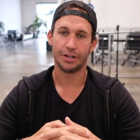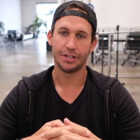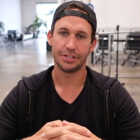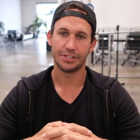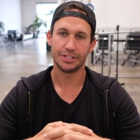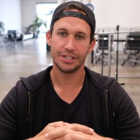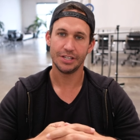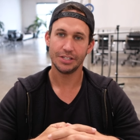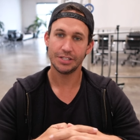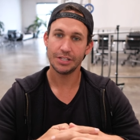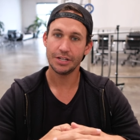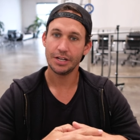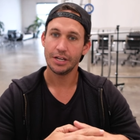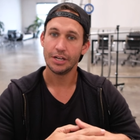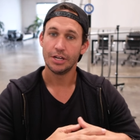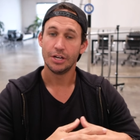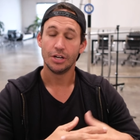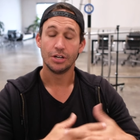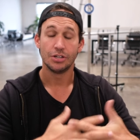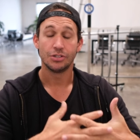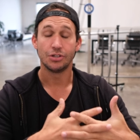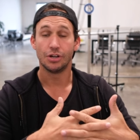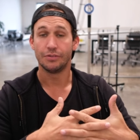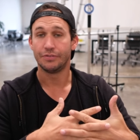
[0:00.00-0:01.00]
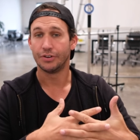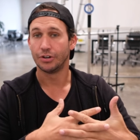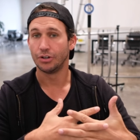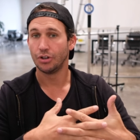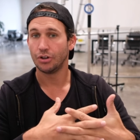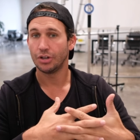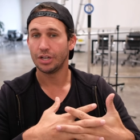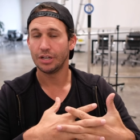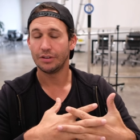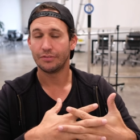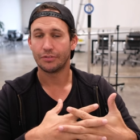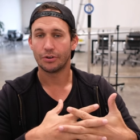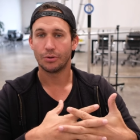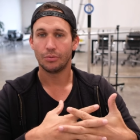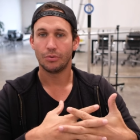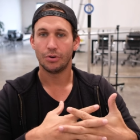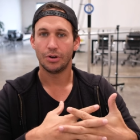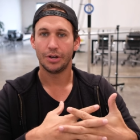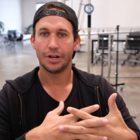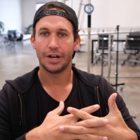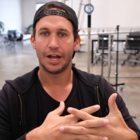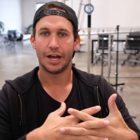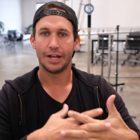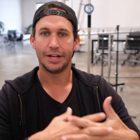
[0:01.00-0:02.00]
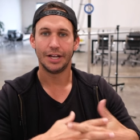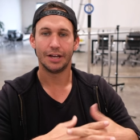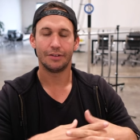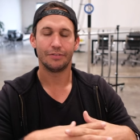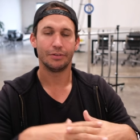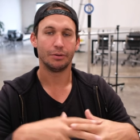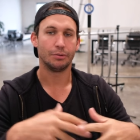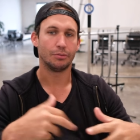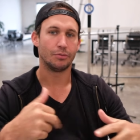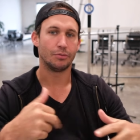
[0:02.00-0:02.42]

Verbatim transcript: season. So if you're looking for one, I definitely would